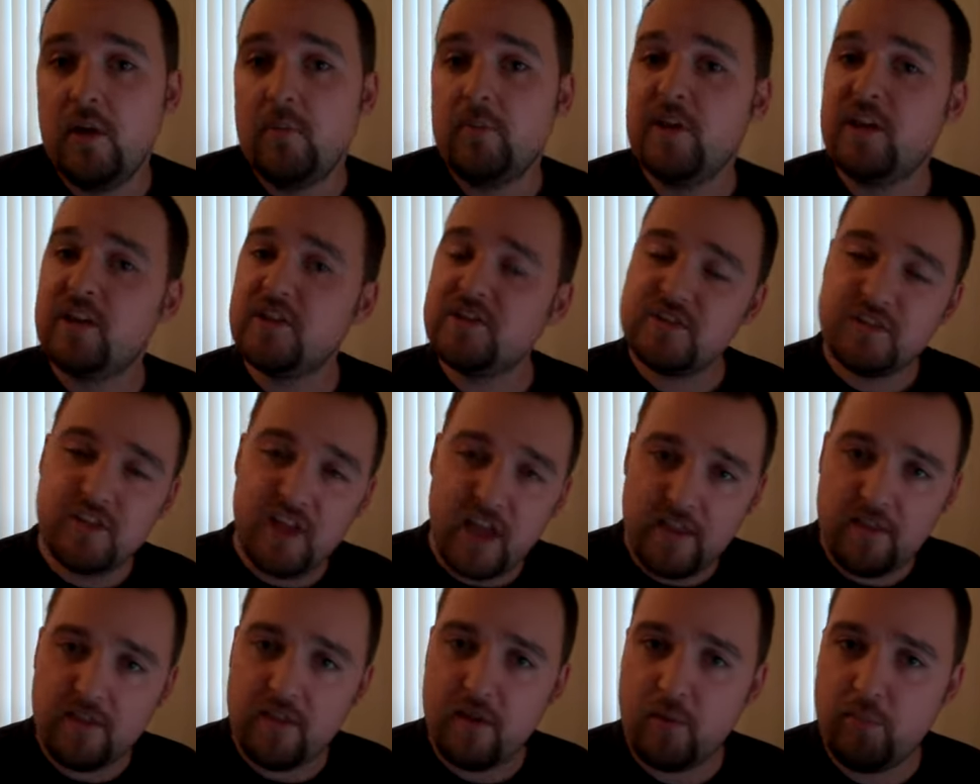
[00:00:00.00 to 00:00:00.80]
Because
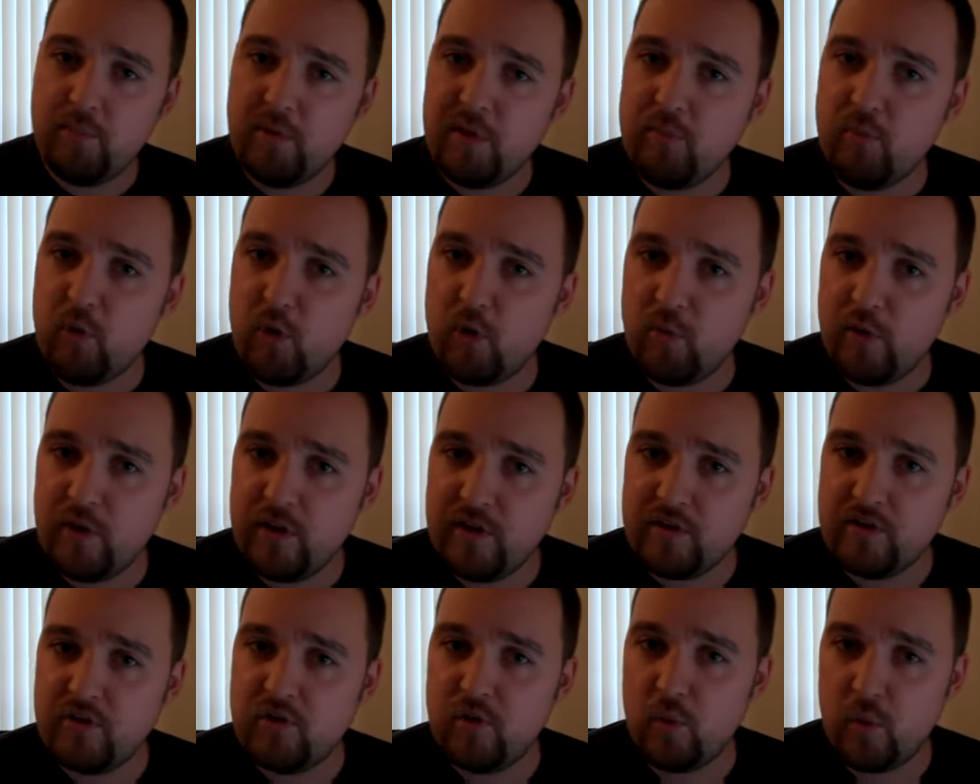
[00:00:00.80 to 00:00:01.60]
then they'll be more
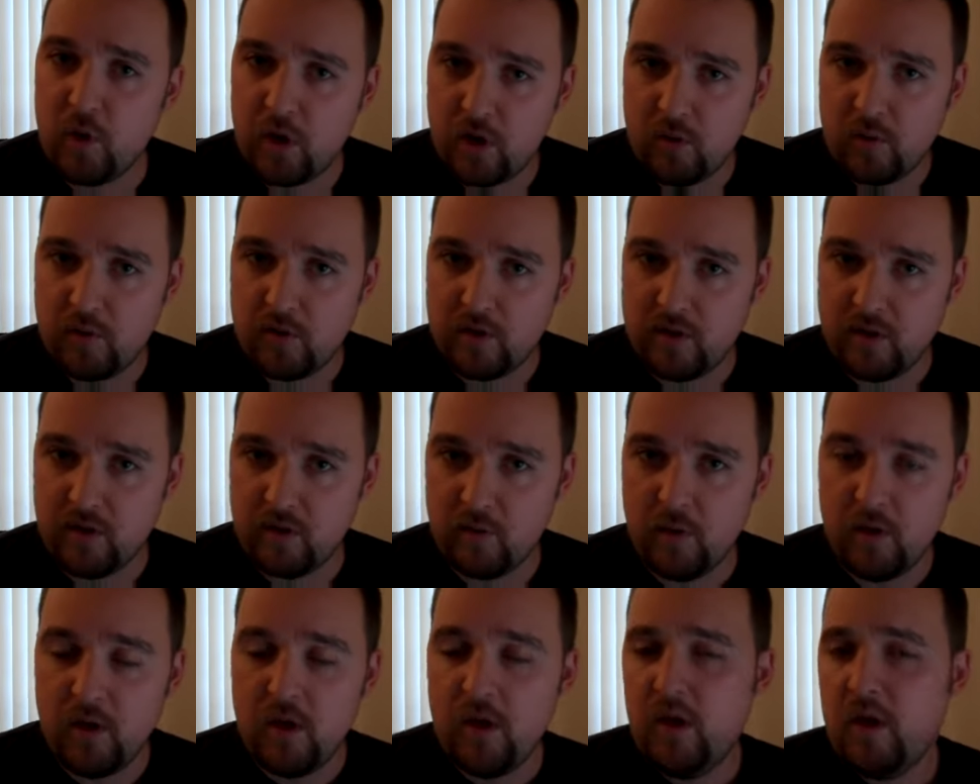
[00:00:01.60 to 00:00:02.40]
willing to work with
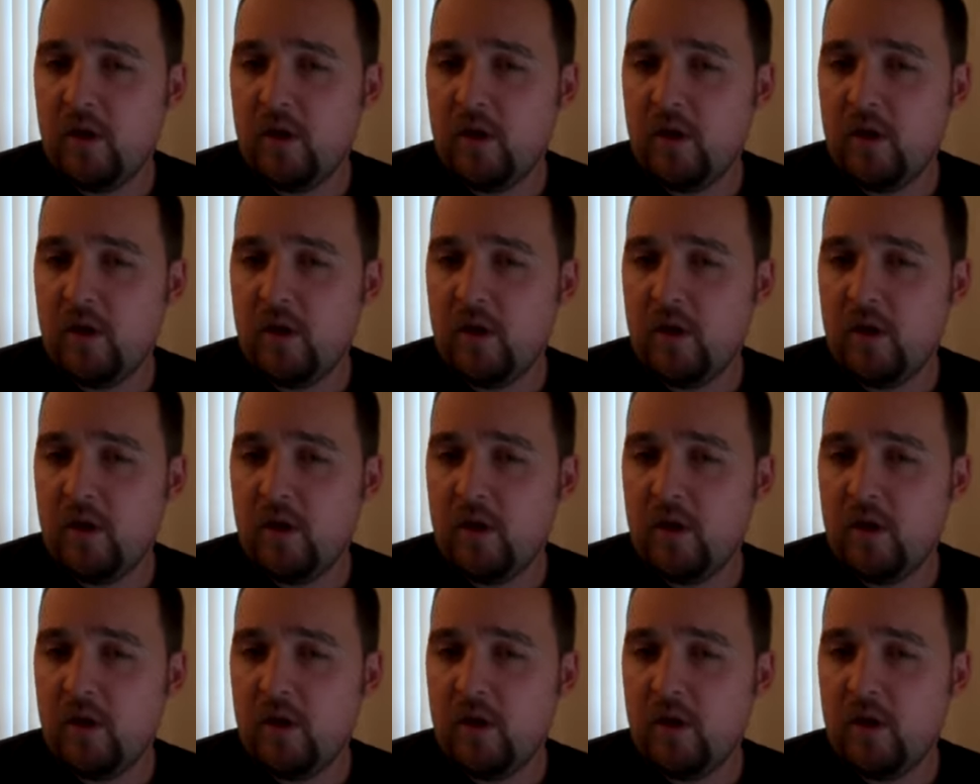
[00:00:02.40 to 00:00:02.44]
you.